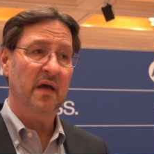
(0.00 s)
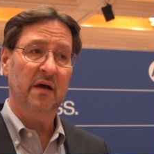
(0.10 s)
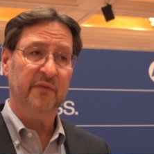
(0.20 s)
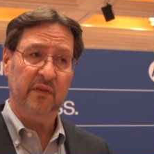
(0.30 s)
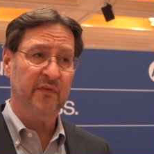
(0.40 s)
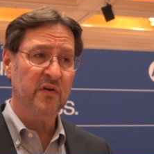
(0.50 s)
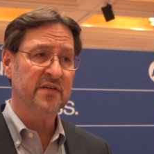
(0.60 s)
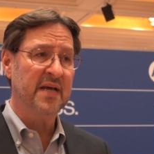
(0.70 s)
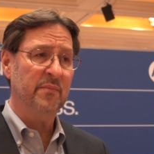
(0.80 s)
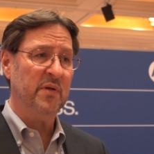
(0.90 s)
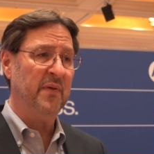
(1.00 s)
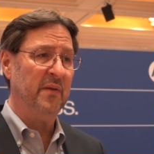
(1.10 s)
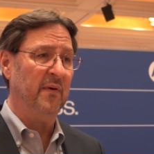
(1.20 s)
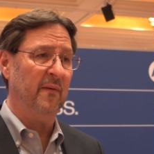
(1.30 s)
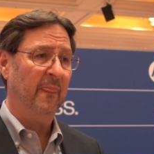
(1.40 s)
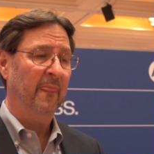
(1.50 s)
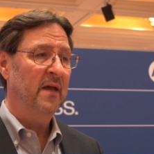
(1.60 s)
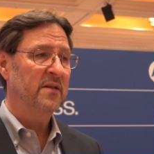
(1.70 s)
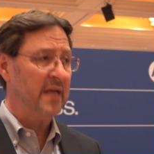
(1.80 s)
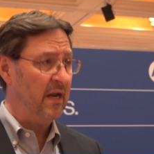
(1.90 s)
for the first time to people,
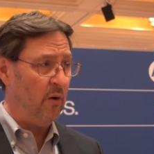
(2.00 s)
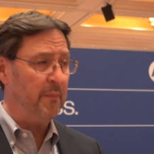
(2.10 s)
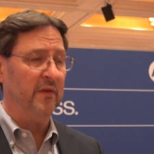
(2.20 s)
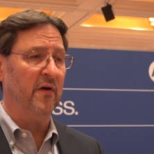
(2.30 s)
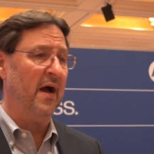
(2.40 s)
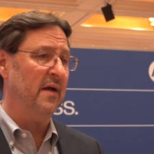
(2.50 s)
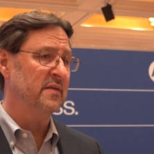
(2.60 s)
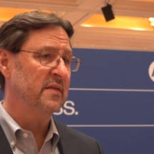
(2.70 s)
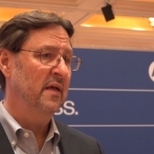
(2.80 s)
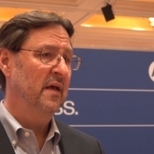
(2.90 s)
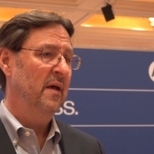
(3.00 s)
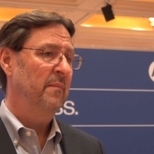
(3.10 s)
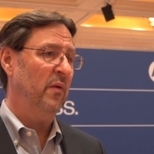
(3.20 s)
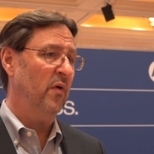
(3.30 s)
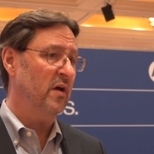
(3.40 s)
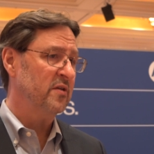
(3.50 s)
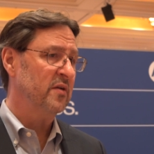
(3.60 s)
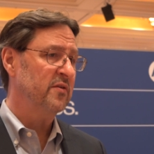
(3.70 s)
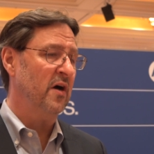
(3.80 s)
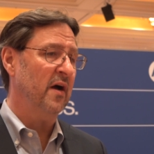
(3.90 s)
to kind of open their eyes. But we're
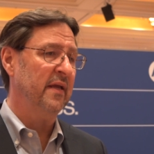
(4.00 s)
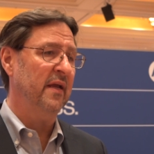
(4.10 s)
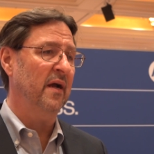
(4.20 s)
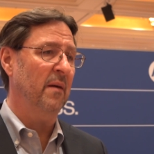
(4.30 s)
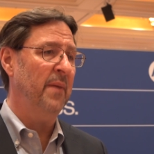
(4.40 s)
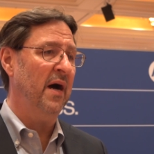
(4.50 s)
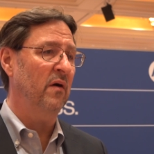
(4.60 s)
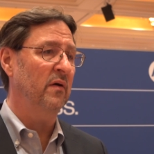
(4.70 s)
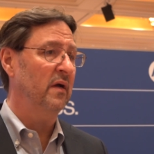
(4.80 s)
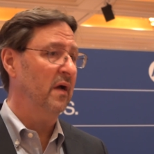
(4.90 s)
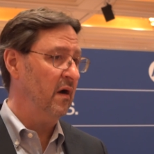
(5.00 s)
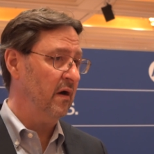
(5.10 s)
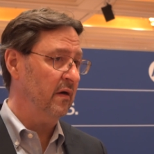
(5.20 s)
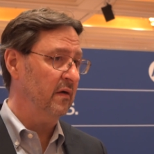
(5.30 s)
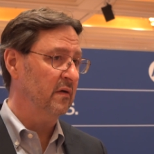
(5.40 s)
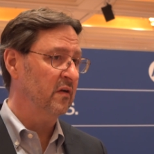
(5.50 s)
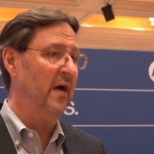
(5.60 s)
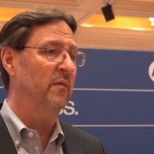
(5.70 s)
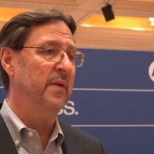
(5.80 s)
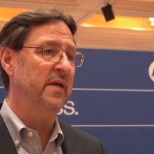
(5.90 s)
also talking about our
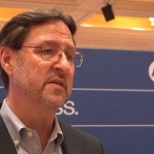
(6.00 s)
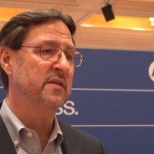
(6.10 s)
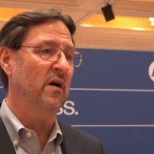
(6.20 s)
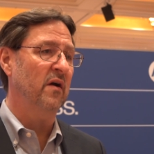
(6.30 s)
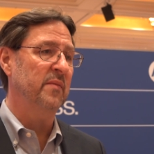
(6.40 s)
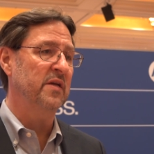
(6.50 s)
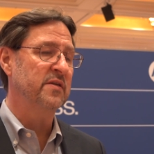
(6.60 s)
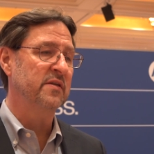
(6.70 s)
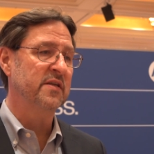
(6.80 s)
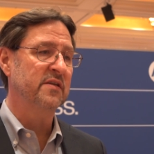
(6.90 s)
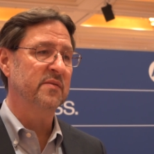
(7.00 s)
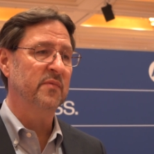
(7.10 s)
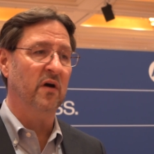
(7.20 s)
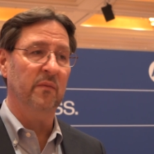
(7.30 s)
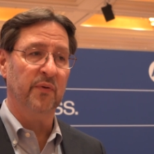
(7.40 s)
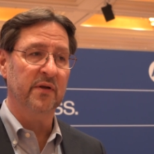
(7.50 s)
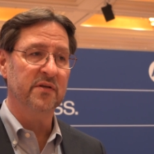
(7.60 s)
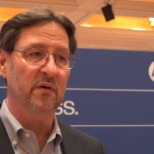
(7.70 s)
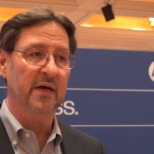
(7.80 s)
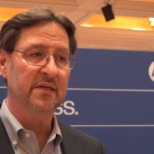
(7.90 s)
cloud-based automation system called
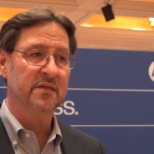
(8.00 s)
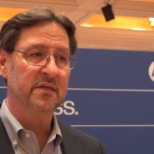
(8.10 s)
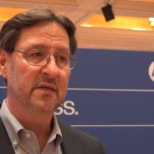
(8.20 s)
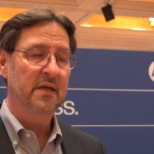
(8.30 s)
PrintOS,